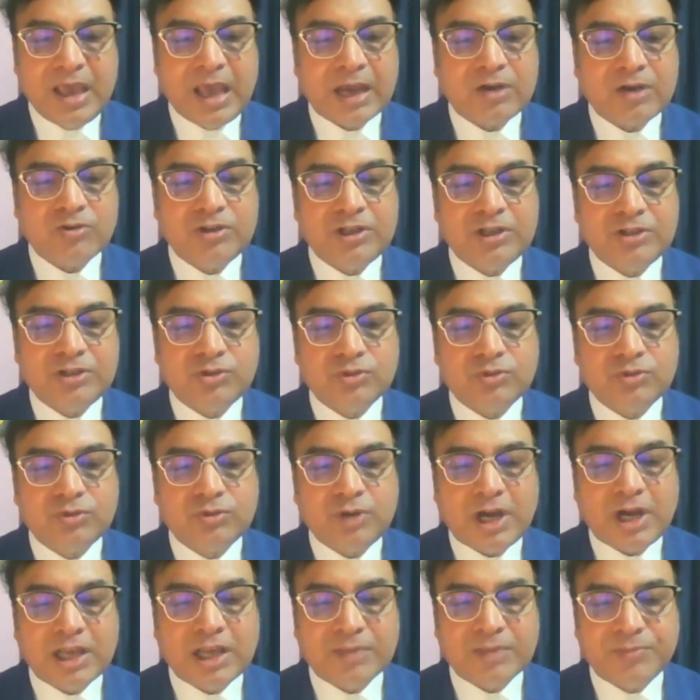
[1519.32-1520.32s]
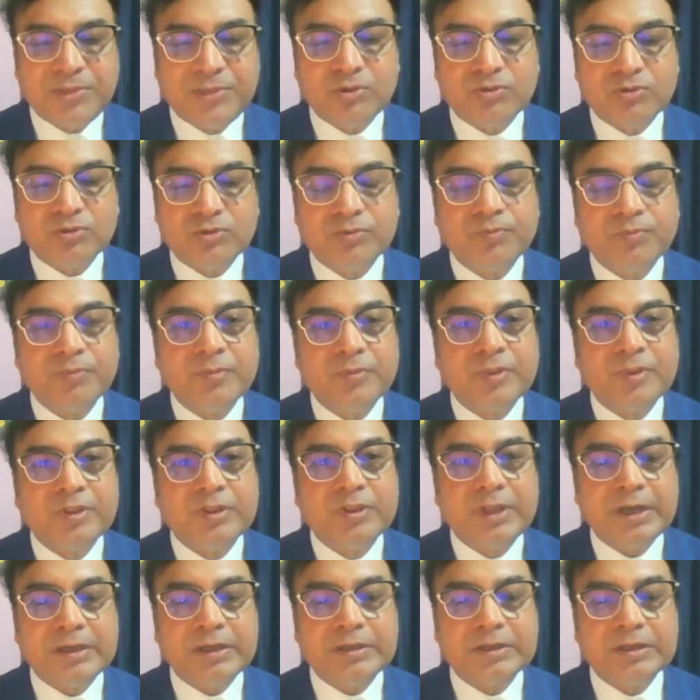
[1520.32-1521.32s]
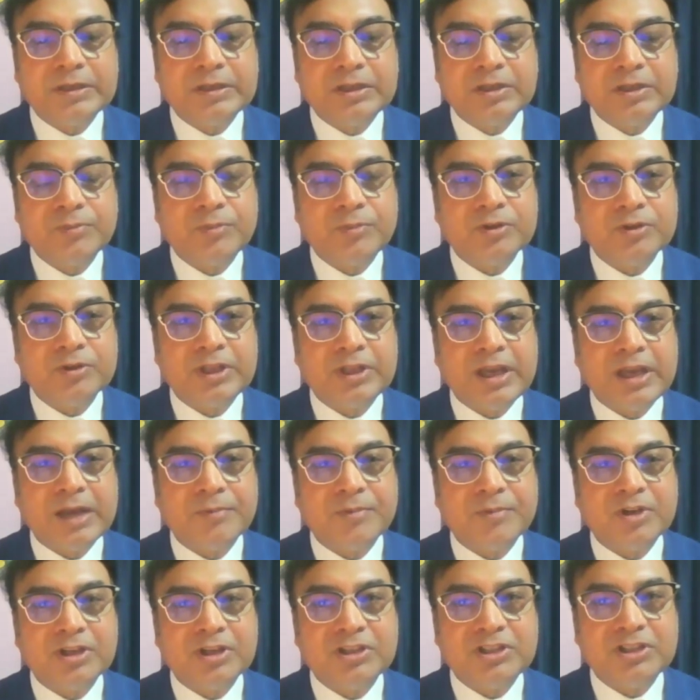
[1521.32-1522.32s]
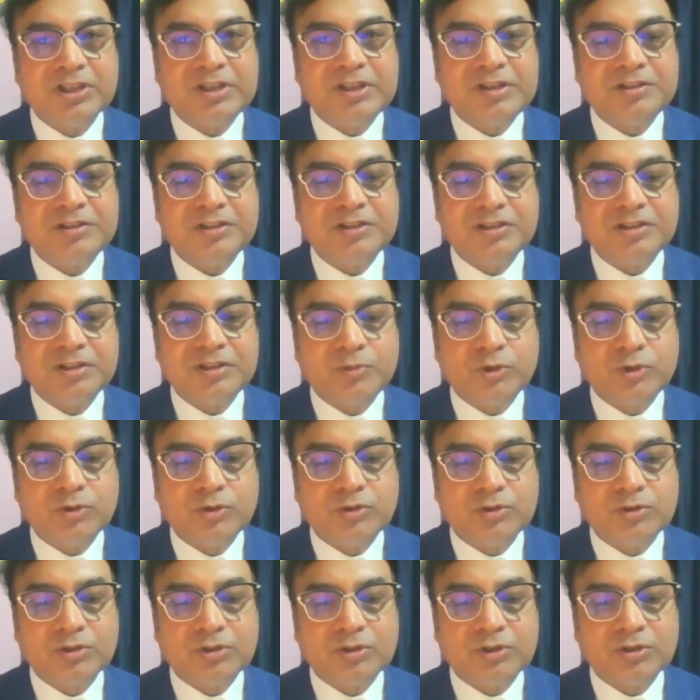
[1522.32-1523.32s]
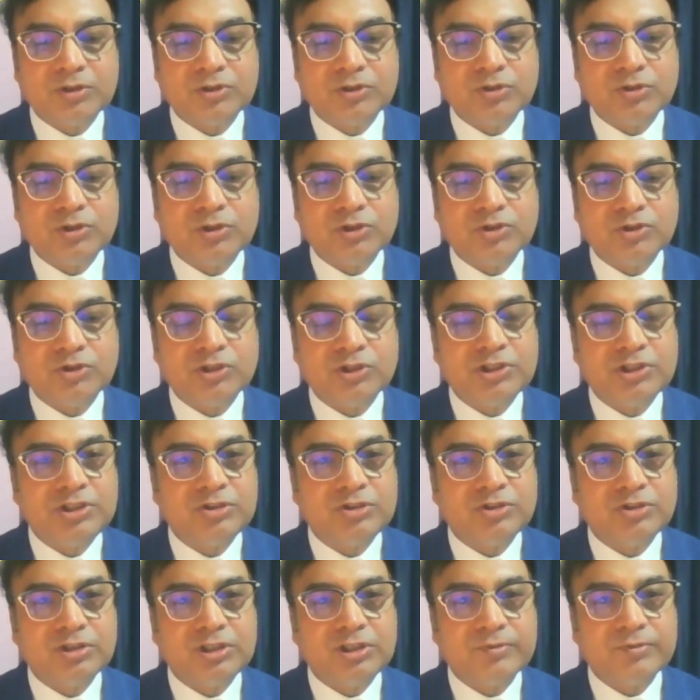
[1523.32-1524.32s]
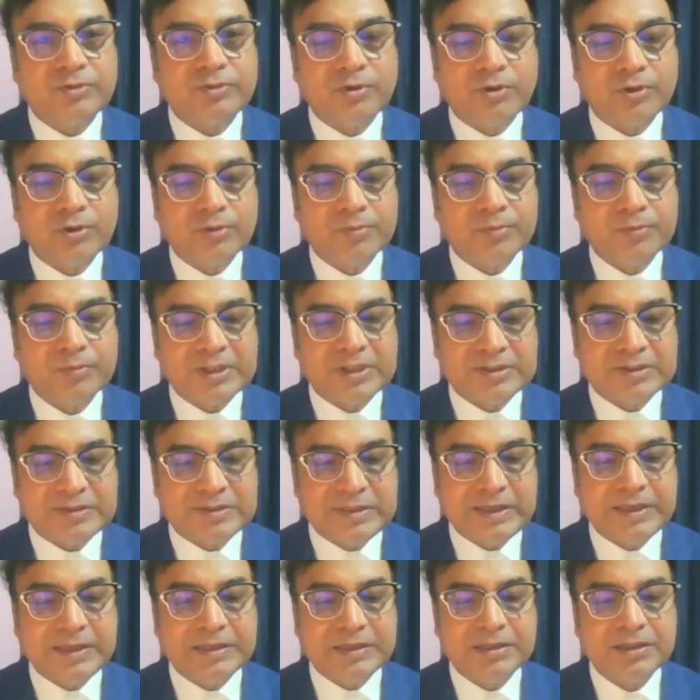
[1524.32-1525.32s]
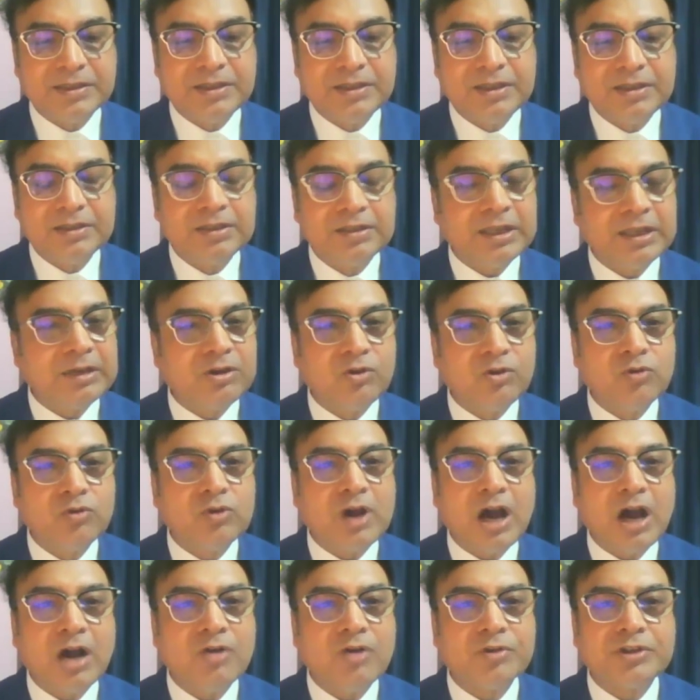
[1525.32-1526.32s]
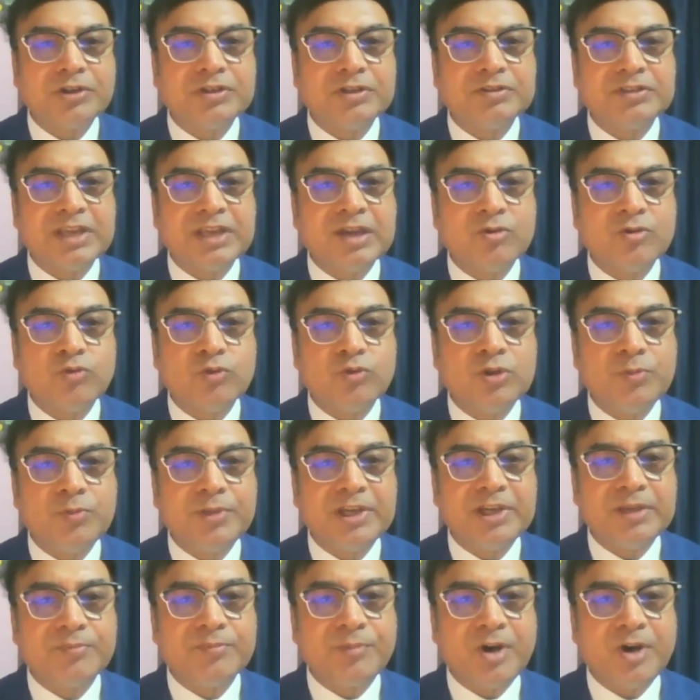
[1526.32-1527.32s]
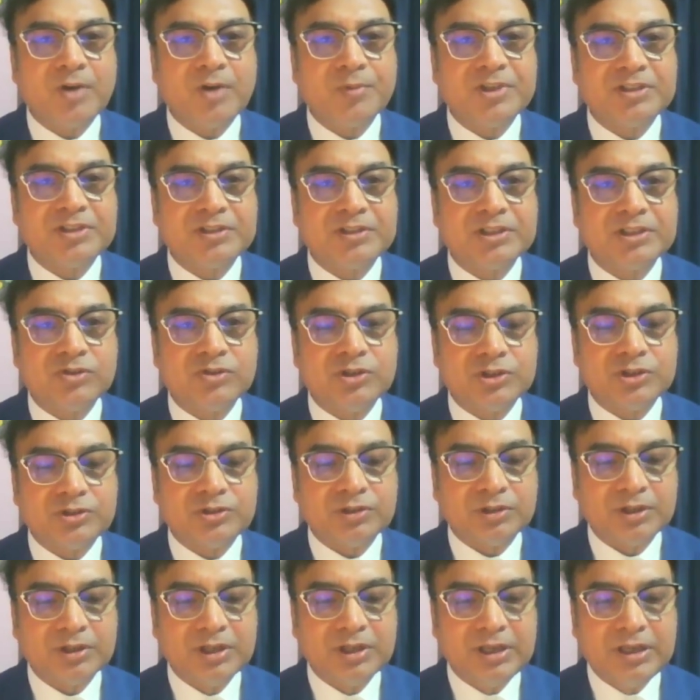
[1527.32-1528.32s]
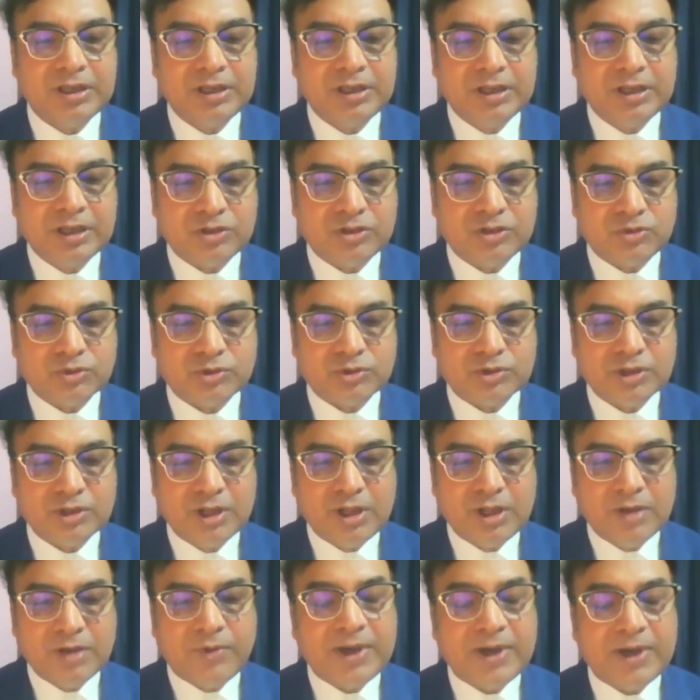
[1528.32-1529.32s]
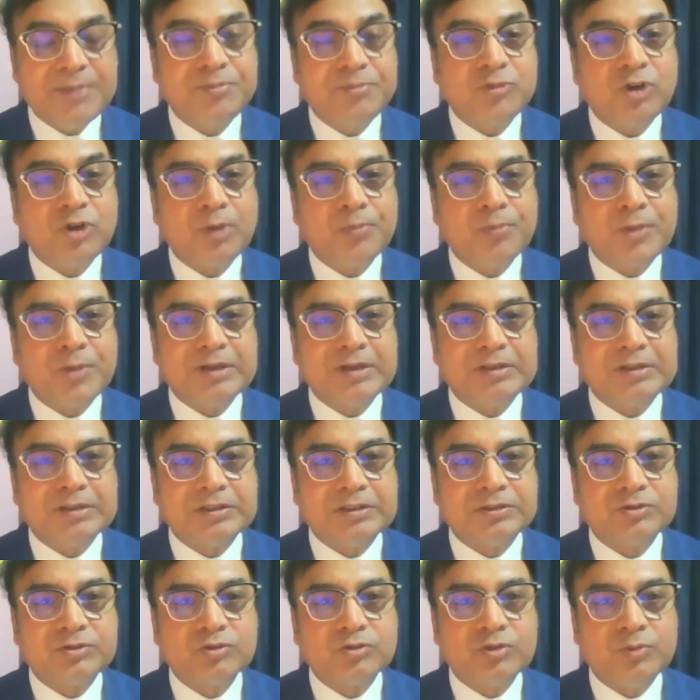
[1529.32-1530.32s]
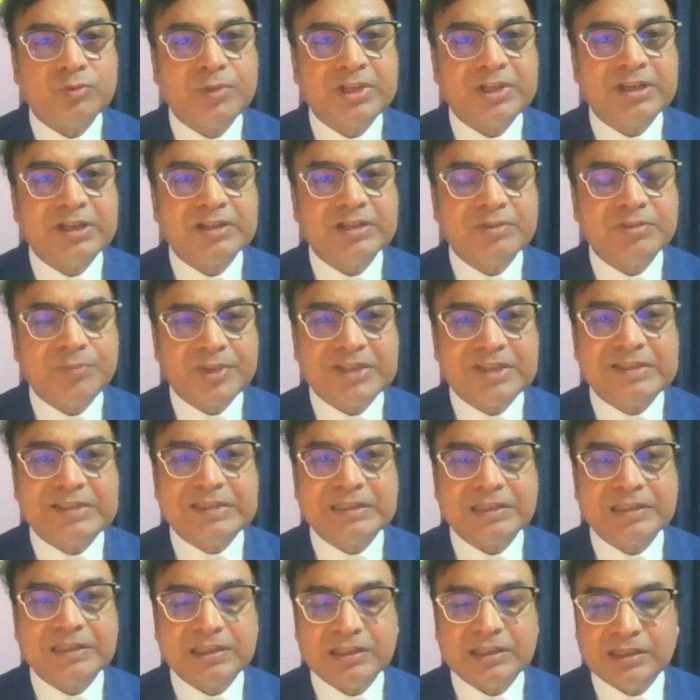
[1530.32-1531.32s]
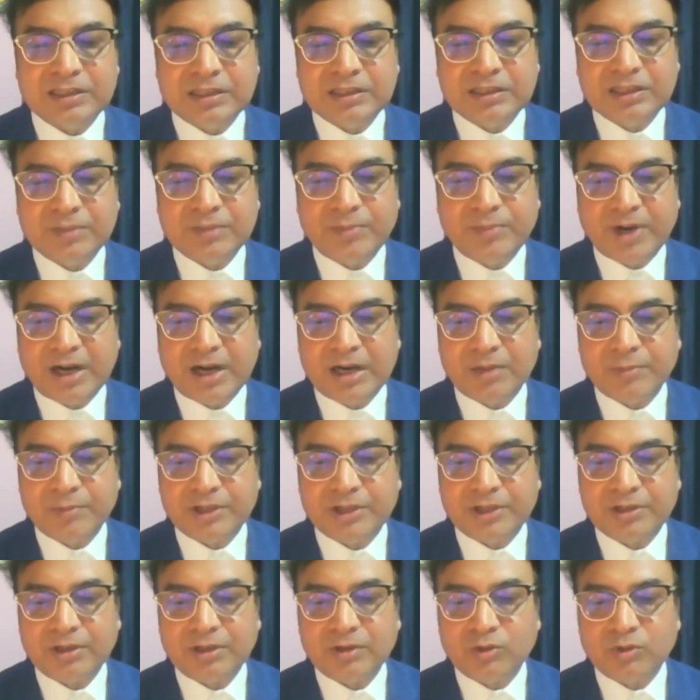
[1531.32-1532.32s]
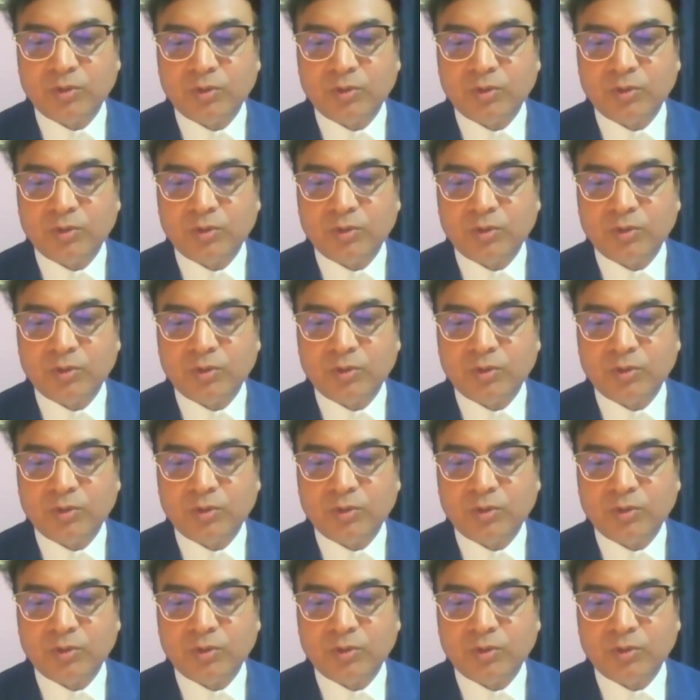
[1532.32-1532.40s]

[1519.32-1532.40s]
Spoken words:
According to IPU, that they have generated report 2024, they said that look how it is a women empowerment situation issues. Five top countries, women are represented in the parliament.